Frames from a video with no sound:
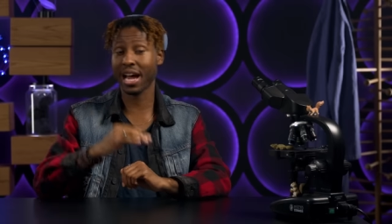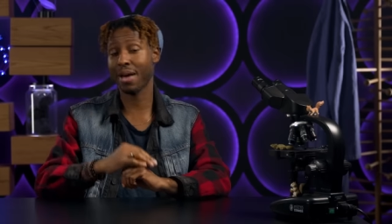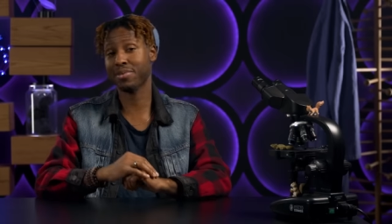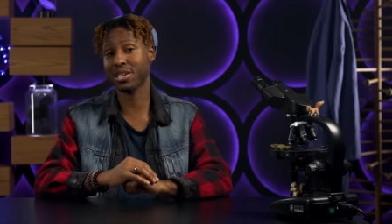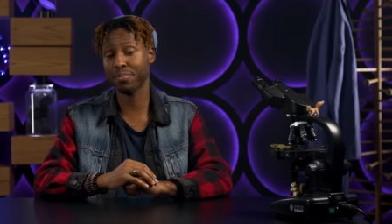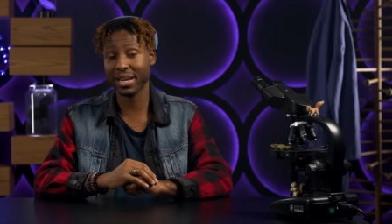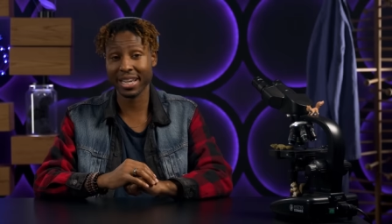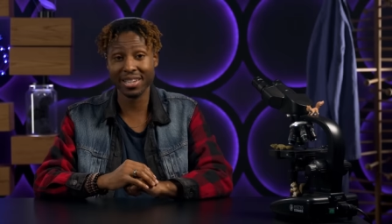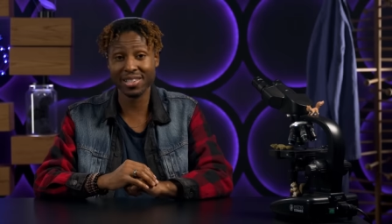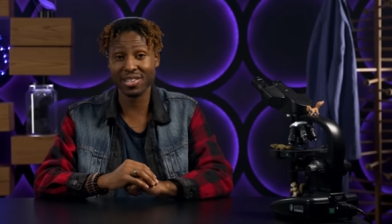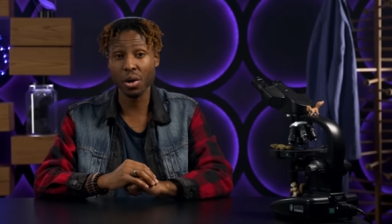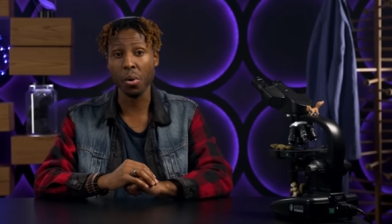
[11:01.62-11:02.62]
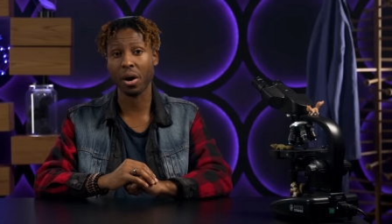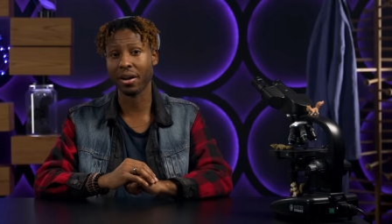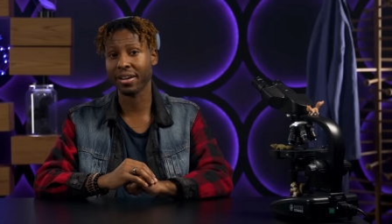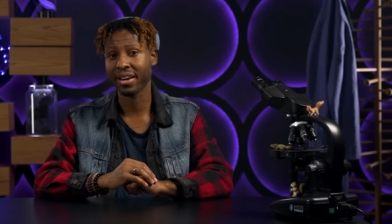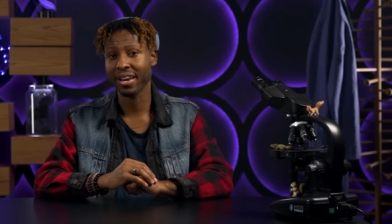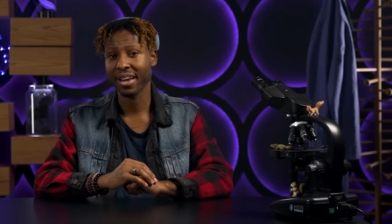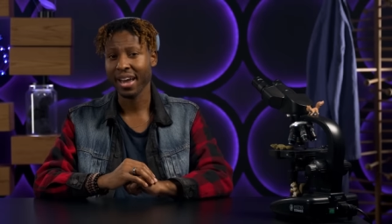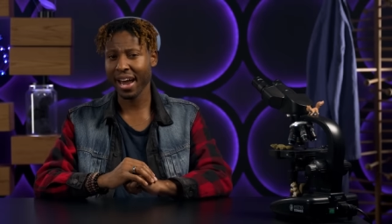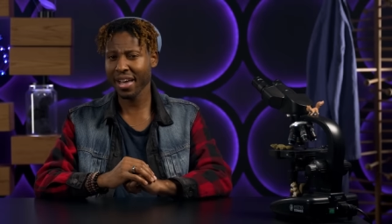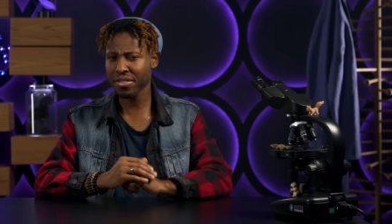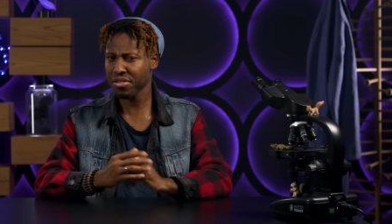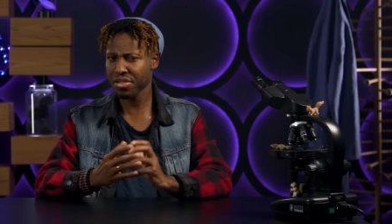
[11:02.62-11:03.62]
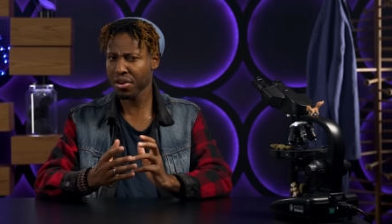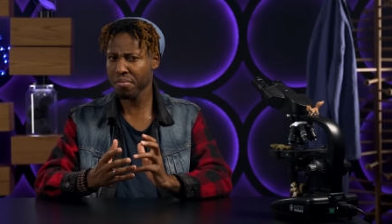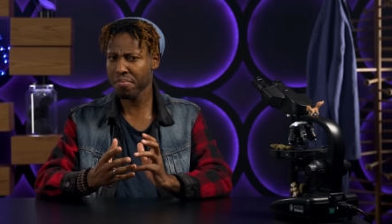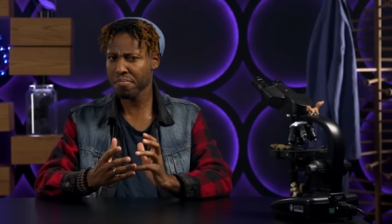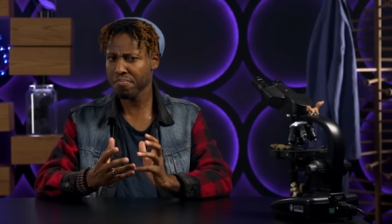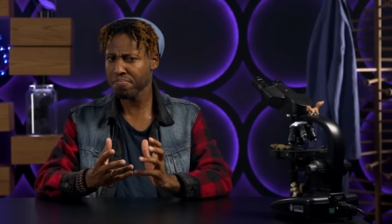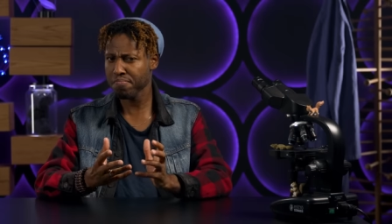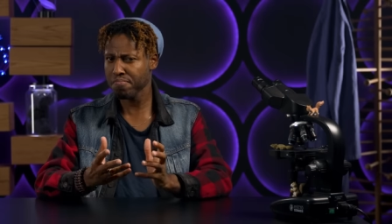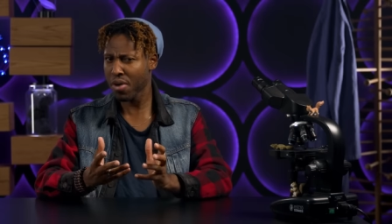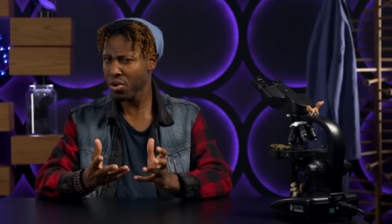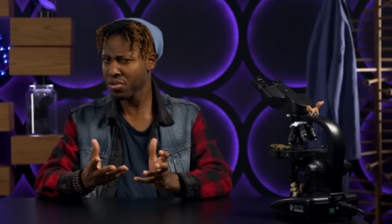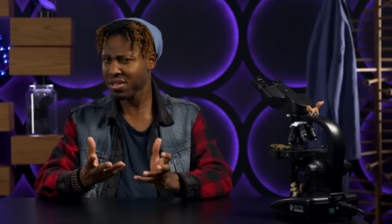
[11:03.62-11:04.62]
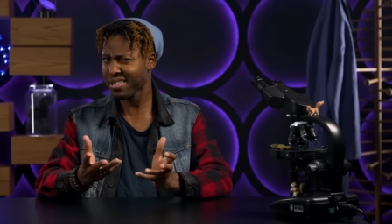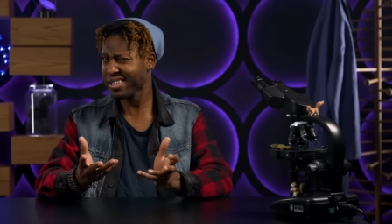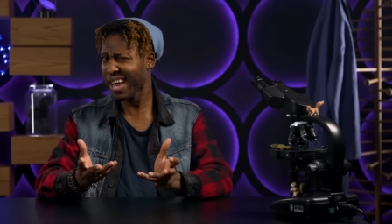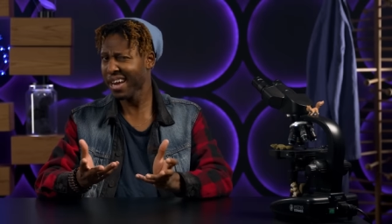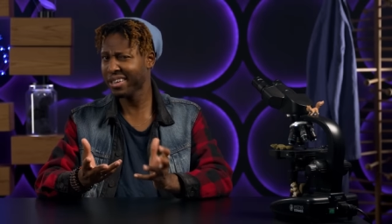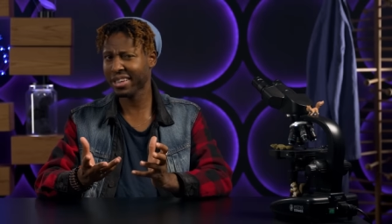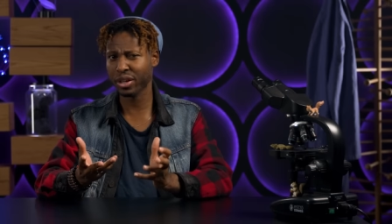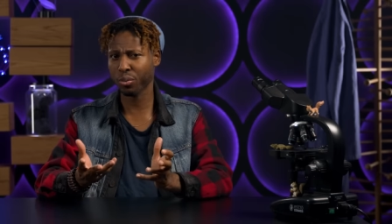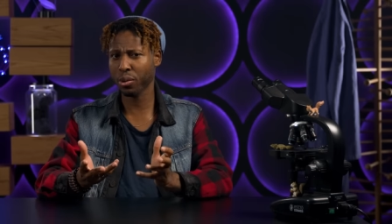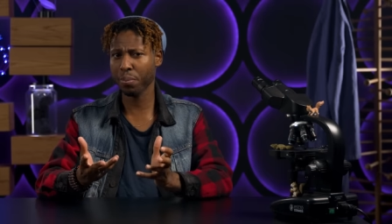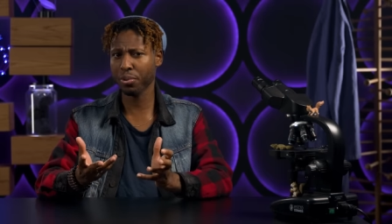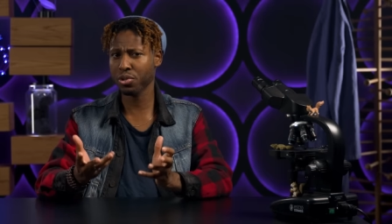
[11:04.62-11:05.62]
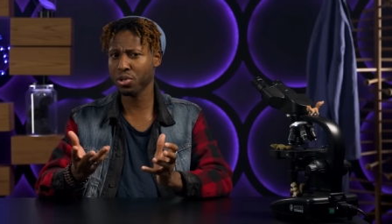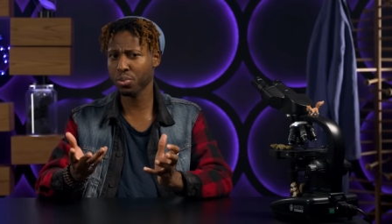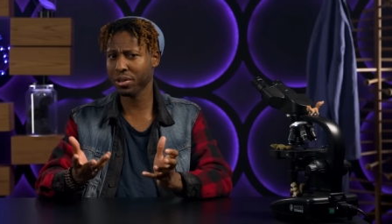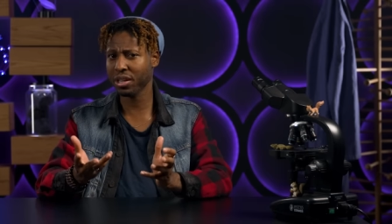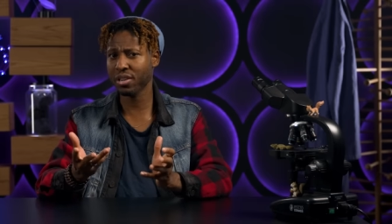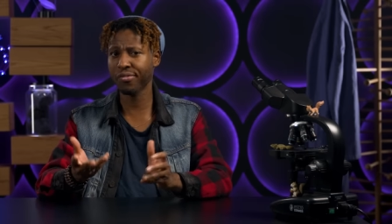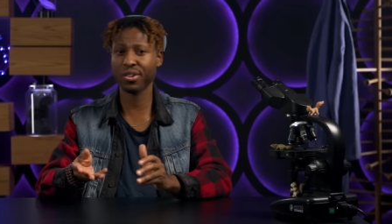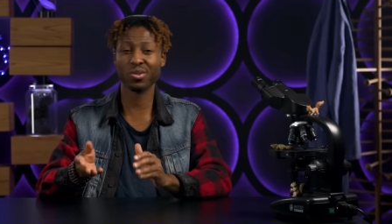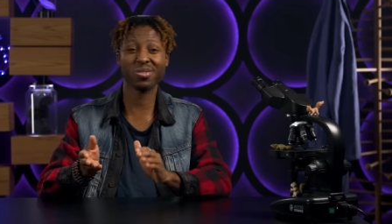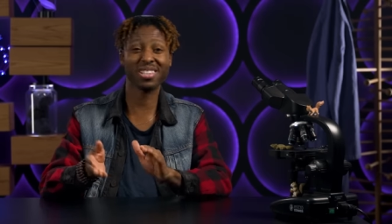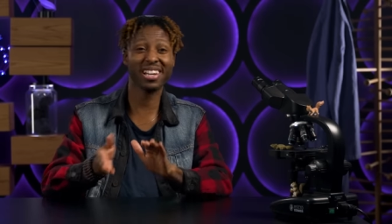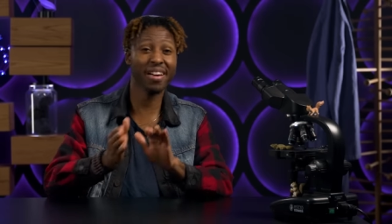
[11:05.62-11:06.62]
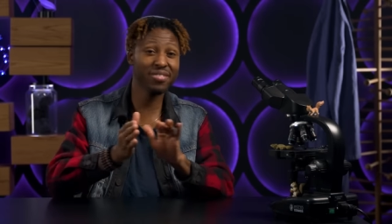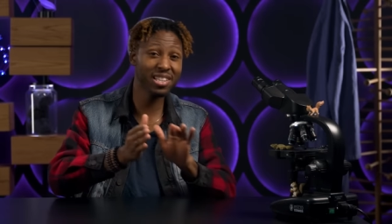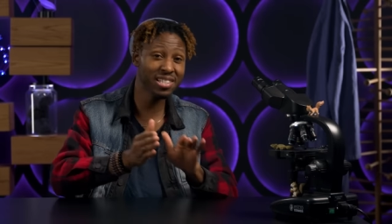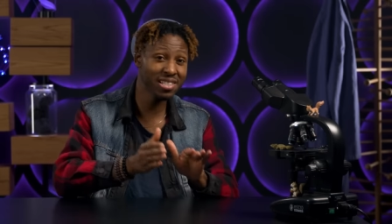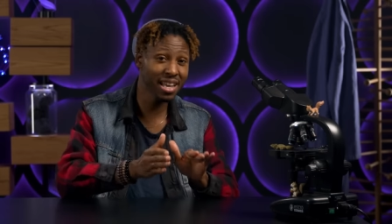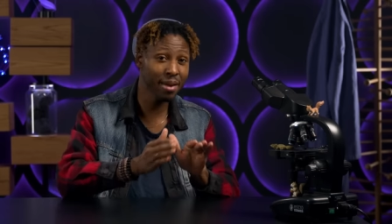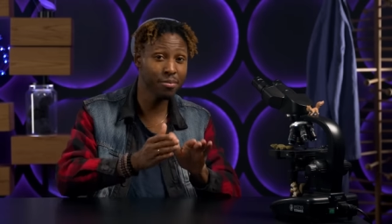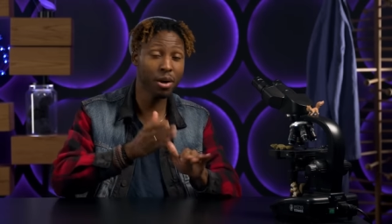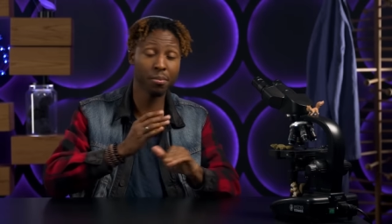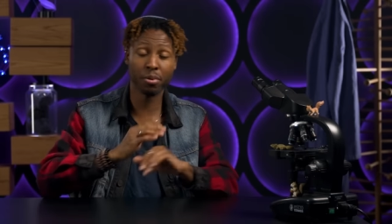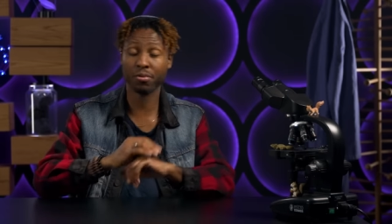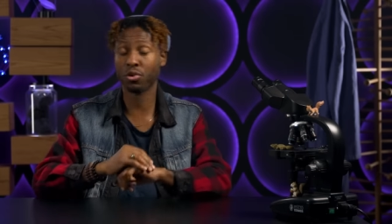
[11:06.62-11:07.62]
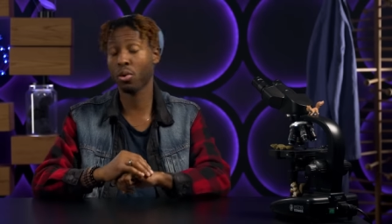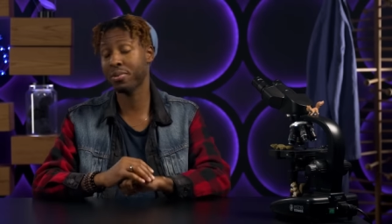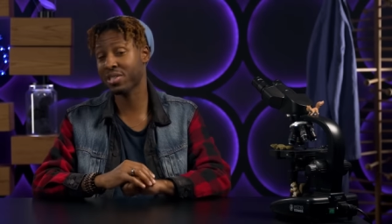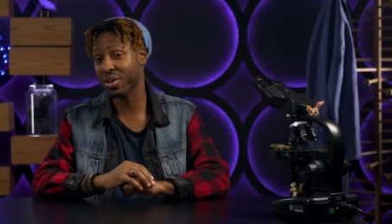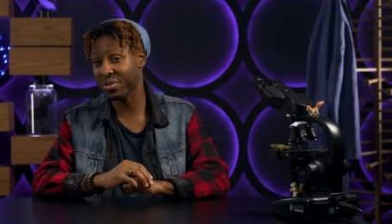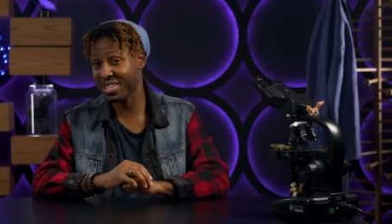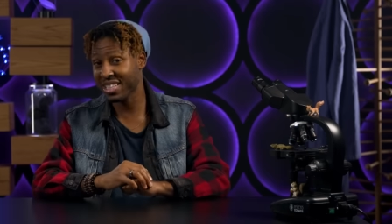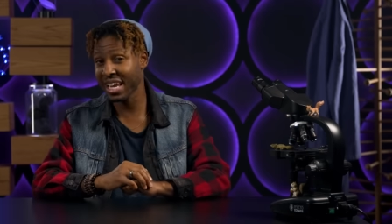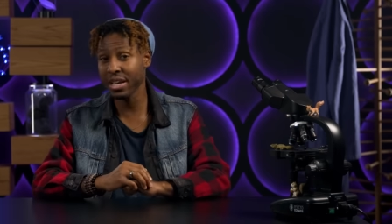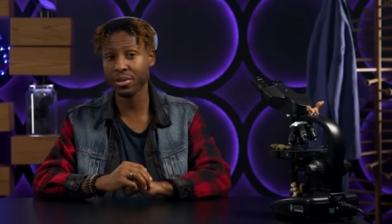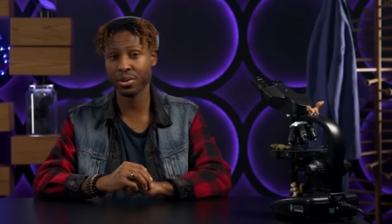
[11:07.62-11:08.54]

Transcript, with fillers: times as many, and so on. And they're most likely to reproduce with individuals that have the same number of chromosomes they